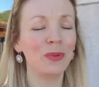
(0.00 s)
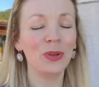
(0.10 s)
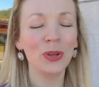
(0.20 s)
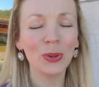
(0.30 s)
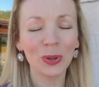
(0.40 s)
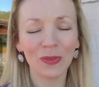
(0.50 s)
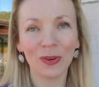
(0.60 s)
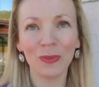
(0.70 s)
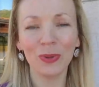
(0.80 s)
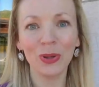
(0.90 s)

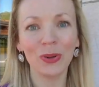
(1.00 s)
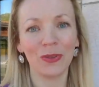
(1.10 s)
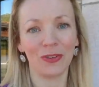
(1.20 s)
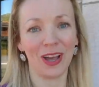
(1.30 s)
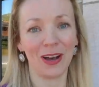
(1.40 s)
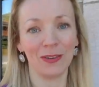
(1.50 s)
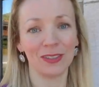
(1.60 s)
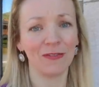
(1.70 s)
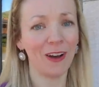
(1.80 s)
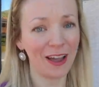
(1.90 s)
Beautiful, beautiful
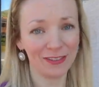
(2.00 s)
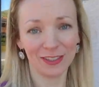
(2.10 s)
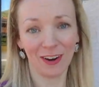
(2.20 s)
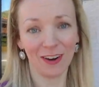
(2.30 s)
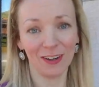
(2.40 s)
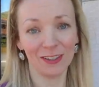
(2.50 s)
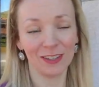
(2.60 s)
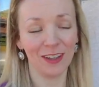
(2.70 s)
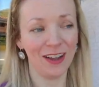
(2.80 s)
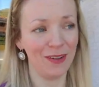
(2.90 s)
house. Five
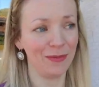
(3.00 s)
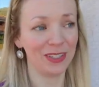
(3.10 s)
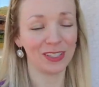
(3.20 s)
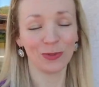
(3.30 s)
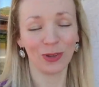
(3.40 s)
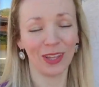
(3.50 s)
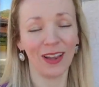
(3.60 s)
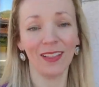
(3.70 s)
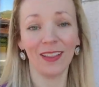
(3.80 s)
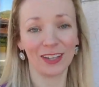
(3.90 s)
stars. Um, this is really
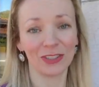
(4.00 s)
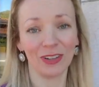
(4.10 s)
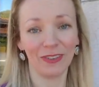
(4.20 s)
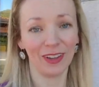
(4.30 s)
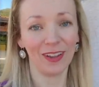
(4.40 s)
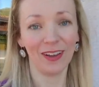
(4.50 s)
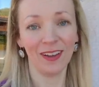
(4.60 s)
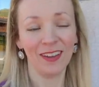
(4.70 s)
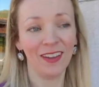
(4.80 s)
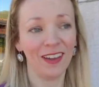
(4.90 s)
a luxury villa
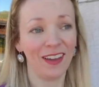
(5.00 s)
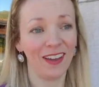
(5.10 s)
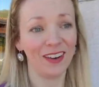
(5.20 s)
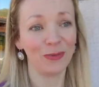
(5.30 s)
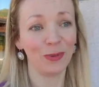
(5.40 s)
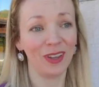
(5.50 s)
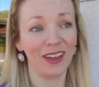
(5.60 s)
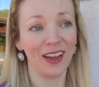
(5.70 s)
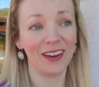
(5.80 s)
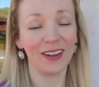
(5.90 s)
and
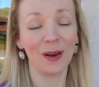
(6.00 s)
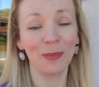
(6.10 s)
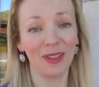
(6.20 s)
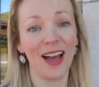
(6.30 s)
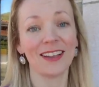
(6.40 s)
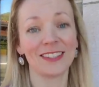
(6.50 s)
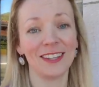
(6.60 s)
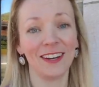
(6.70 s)
we had a blast